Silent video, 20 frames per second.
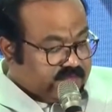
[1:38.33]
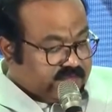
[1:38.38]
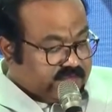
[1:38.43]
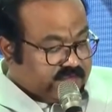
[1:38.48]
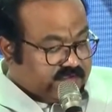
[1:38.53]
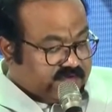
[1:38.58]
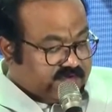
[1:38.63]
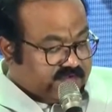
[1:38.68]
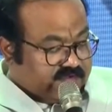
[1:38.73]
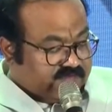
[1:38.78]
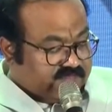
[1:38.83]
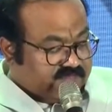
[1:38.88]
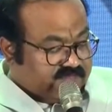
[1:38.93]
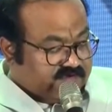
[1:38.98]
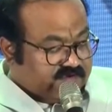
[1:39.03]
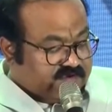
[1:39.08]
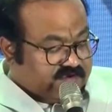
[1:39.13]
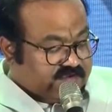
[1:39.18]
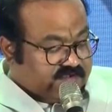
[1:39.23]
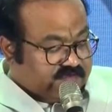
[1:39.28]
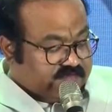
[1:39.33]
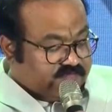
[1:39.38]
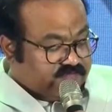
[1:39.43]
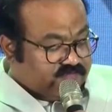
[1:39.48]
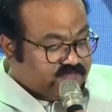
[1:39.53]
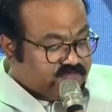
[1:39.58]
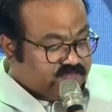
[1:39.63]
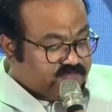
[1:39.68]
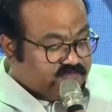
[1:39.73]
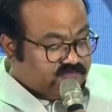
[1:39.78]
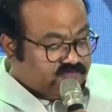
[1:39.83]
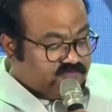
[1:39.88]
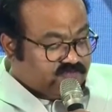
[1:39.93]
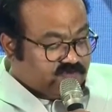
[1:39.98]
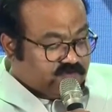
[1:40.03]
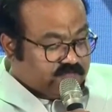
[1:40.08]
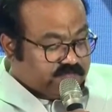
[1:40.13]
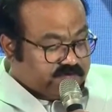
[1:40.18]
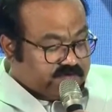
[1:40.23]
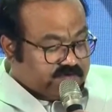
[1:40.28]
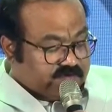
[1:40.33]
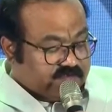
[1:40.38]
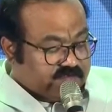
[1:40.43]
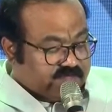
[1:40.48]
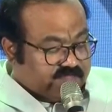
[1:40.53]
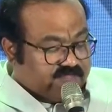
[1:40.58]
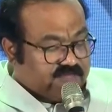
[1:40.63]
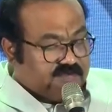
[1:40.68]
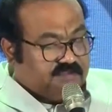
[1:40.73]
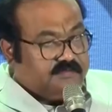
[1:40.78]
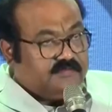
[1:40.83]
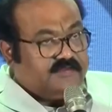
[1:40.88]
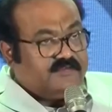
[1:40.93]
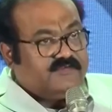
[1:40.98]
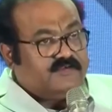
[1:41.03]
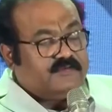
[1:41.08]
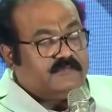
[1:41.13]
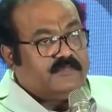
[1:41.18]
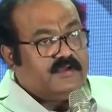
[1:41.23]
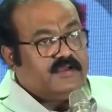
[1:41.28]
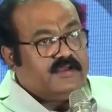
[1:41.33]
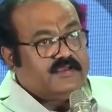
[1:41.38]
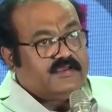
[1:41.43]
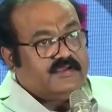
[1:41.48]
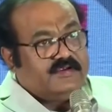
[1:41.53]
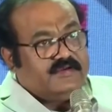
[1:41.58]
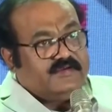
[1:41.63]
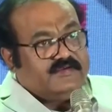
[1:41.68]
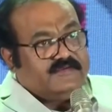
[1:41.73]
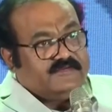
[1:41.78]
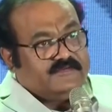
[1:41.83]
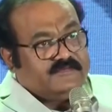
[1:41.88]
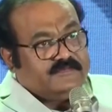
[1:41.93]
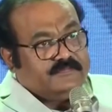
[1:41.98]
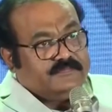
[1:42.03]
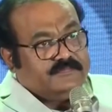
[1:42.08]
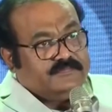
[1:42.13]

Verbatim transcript: then incentives to tour operators in emerging markets,